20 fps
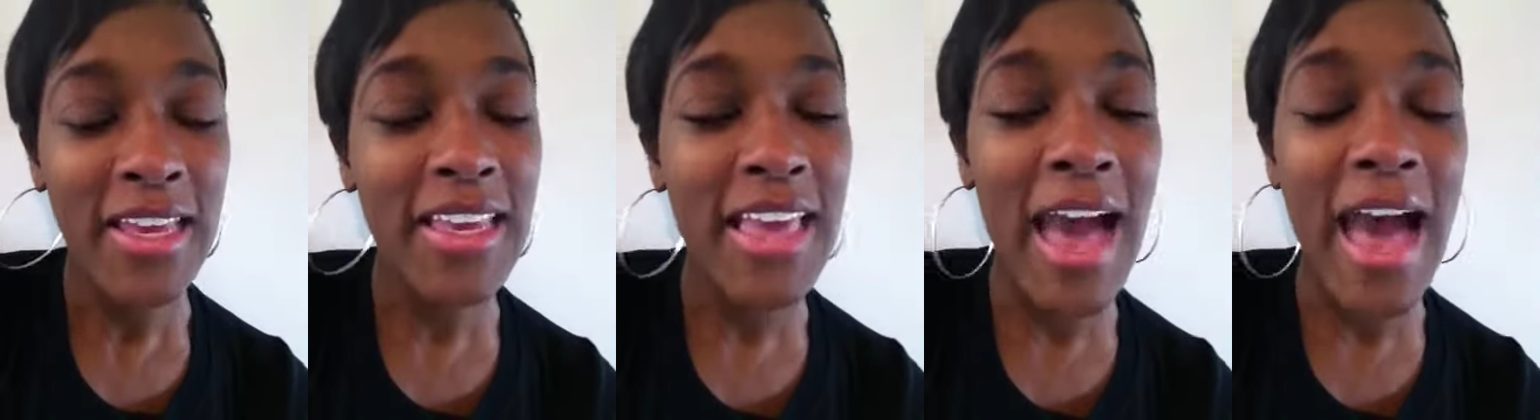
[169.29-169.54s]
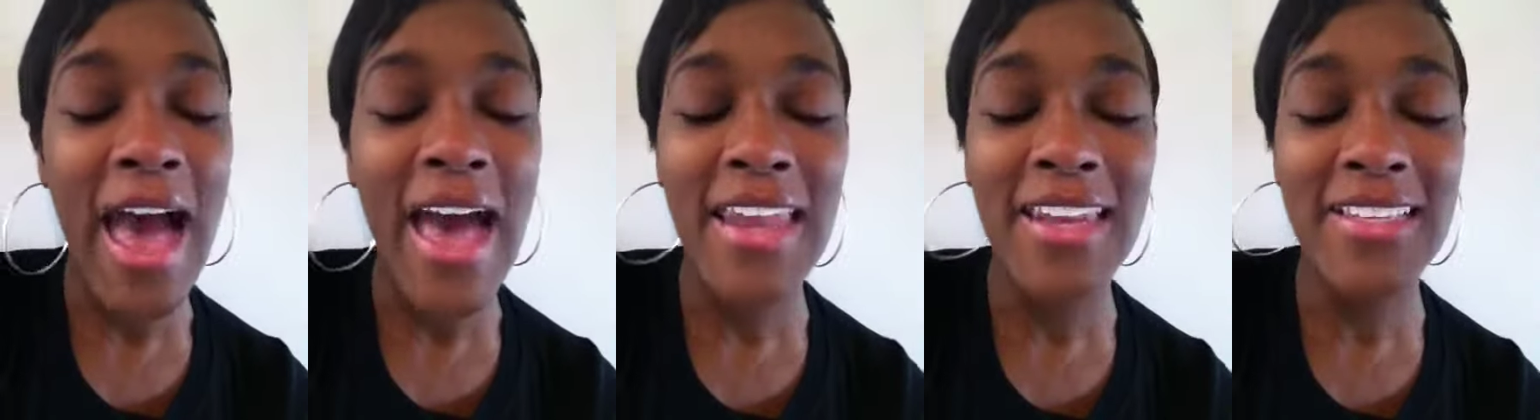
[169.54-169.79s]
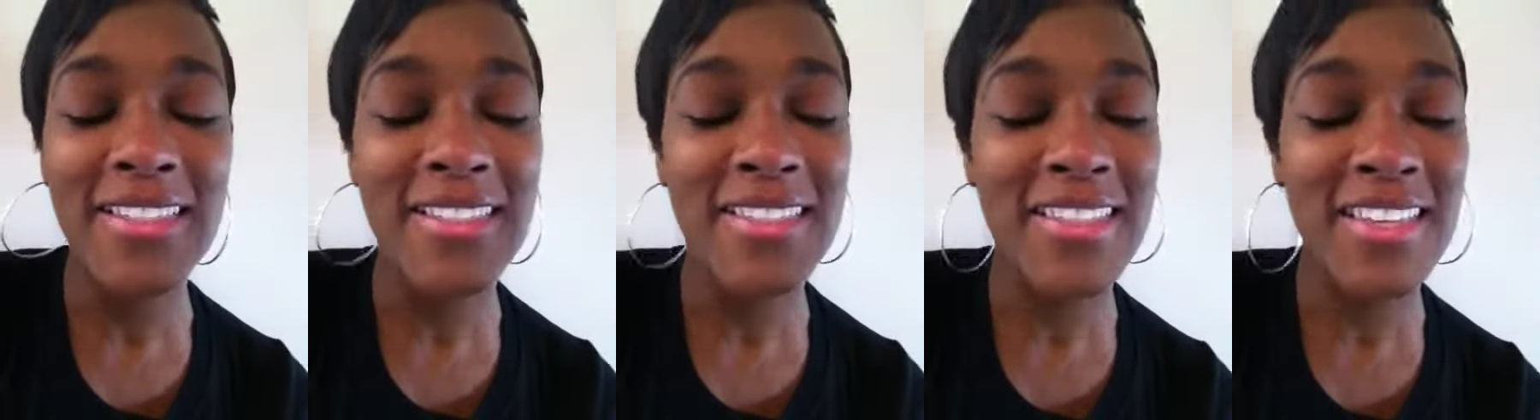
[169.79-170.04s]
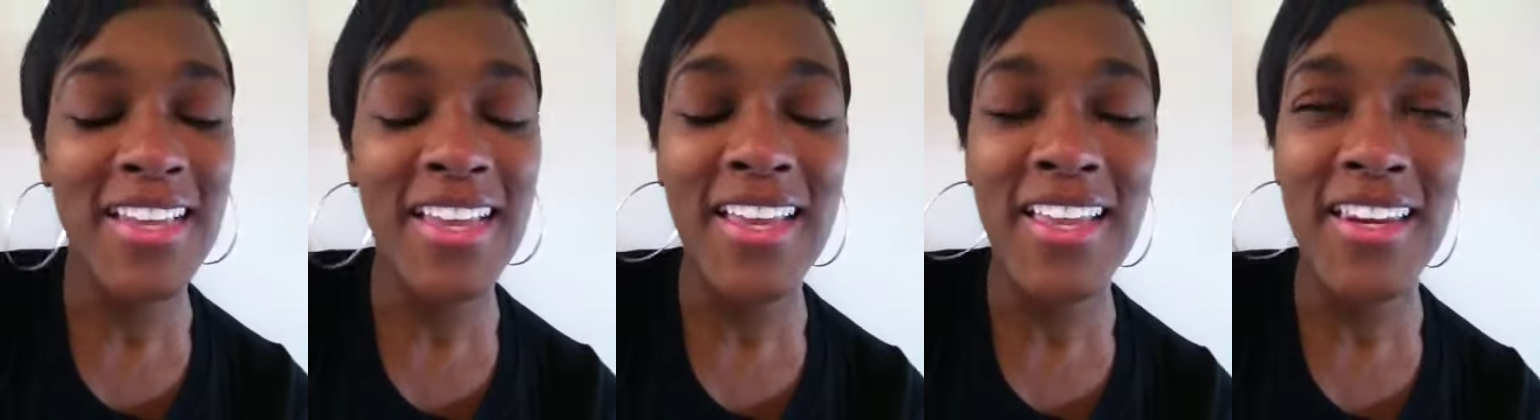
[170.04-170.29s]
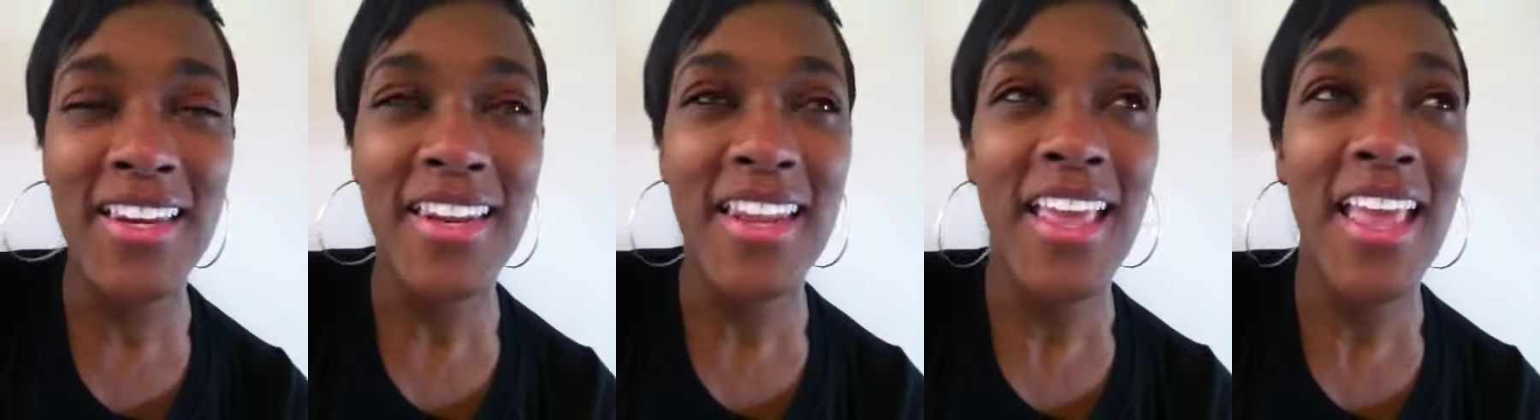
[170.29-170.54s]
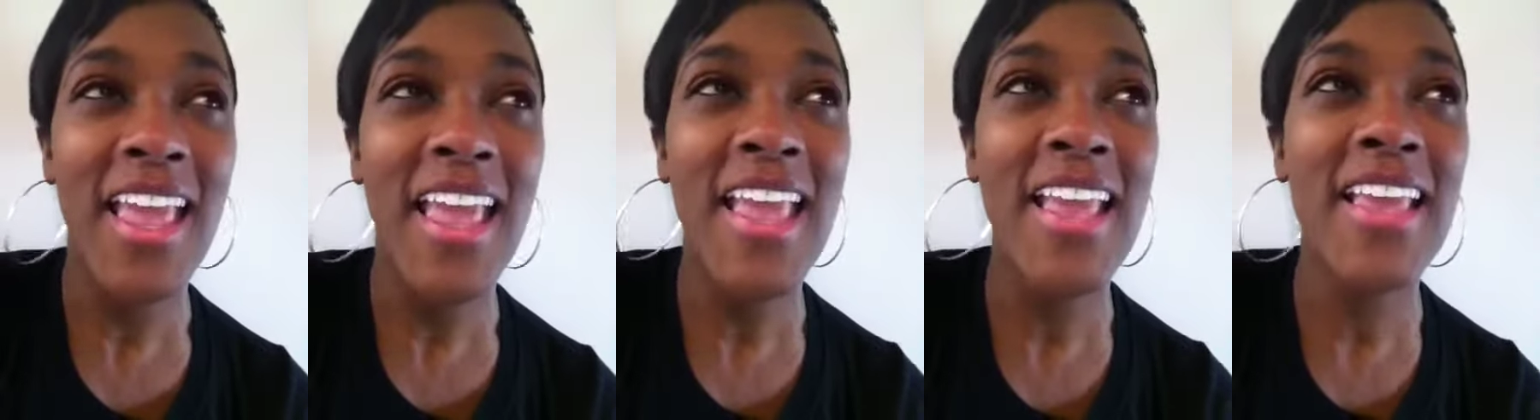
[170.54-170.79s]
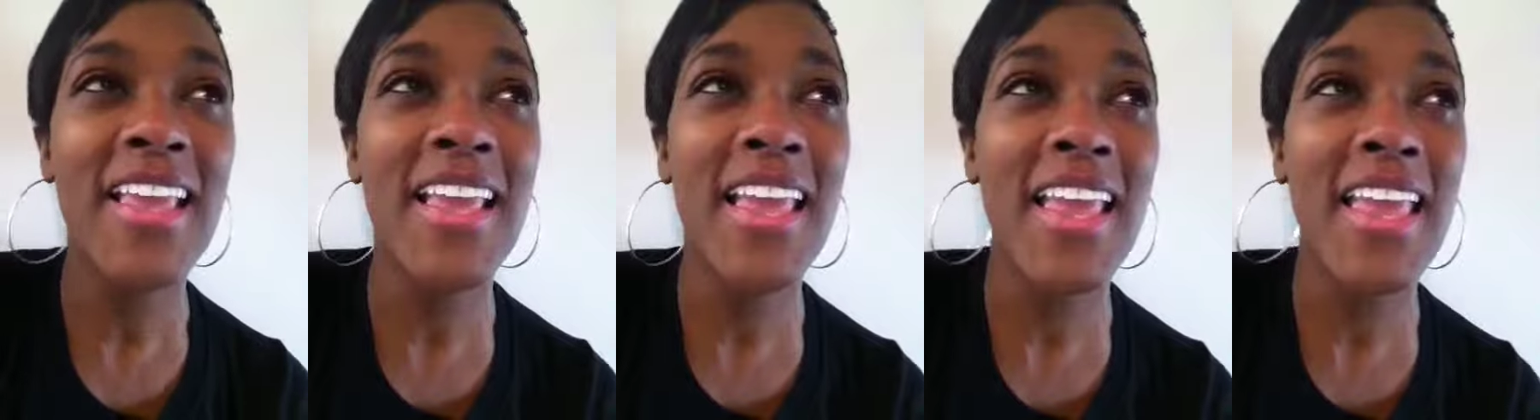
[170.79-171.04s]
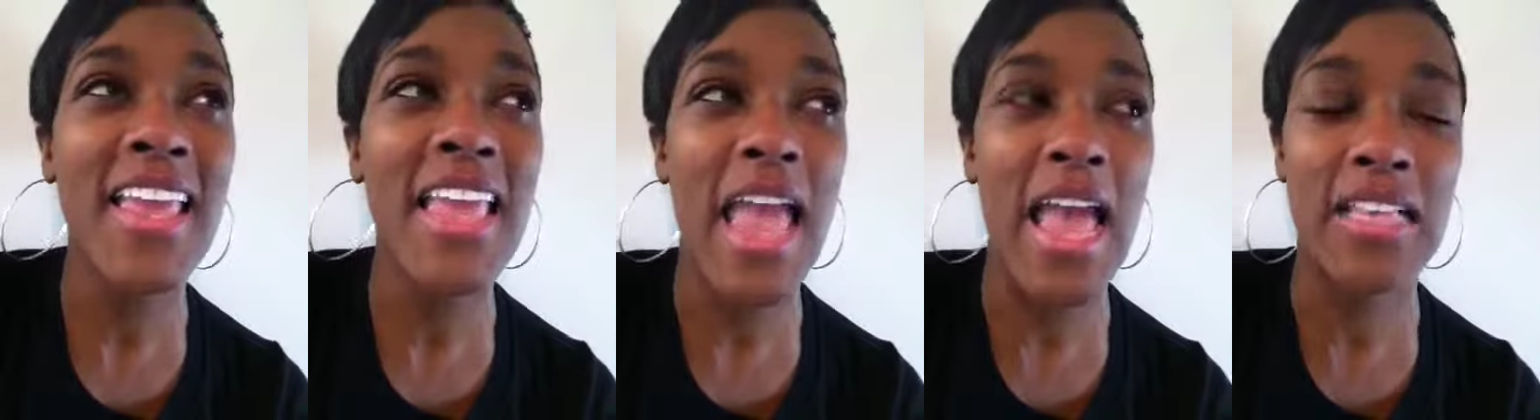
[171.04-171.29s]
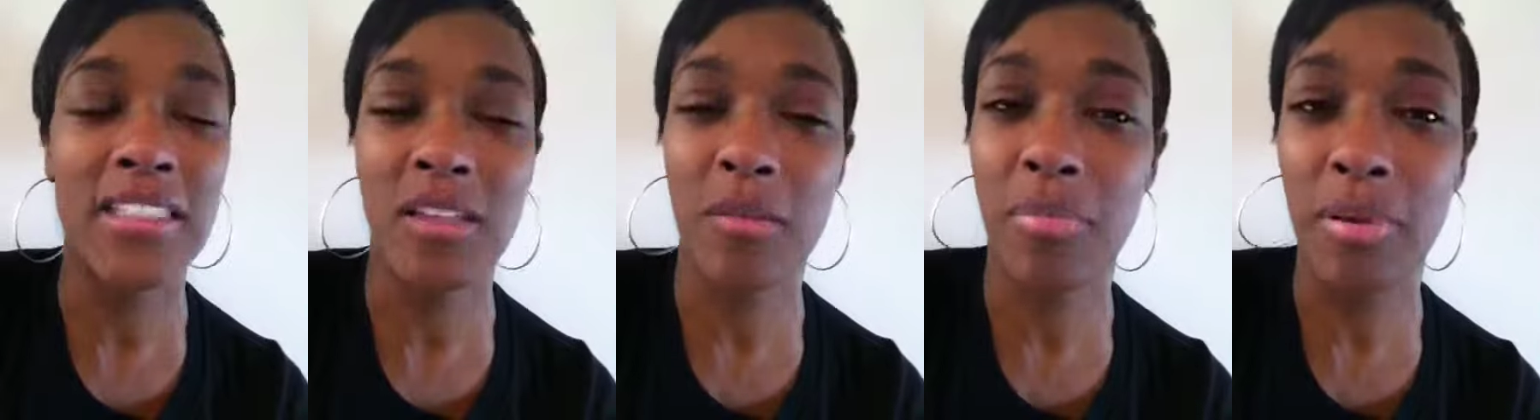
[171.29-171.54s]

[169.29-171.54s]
God is then, he has